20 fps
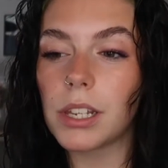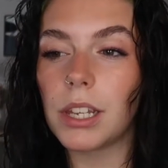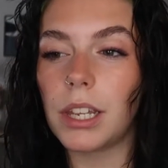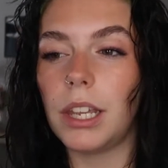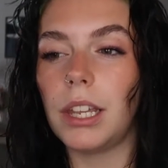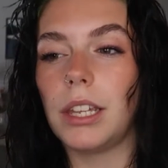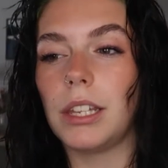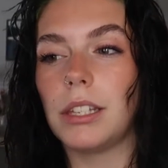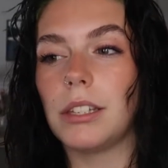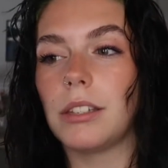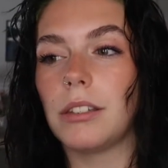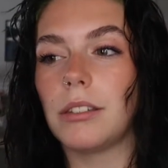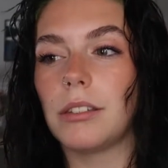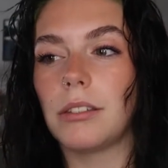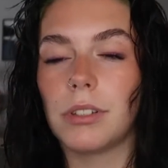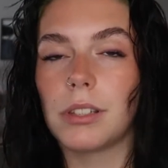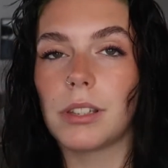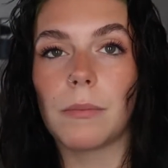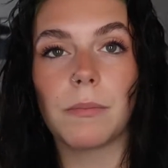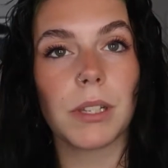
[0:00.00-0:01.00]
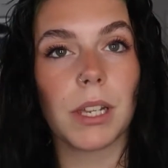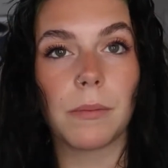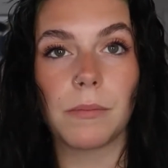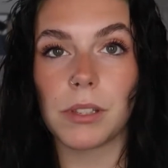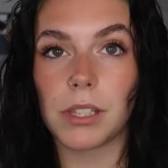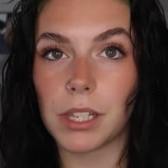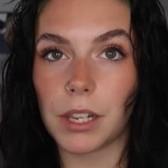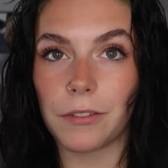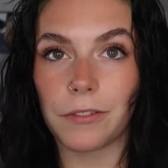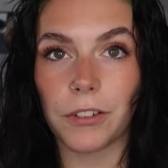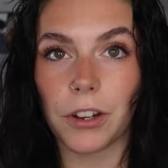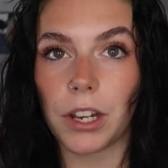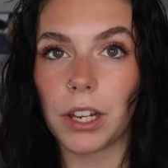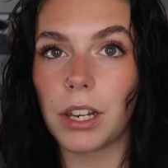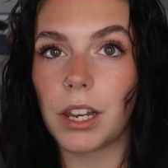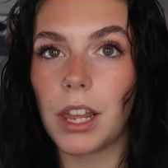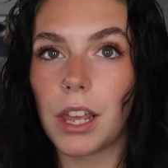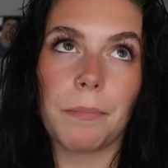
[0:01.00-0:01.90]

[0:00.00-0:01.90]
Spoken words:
is sometimes different.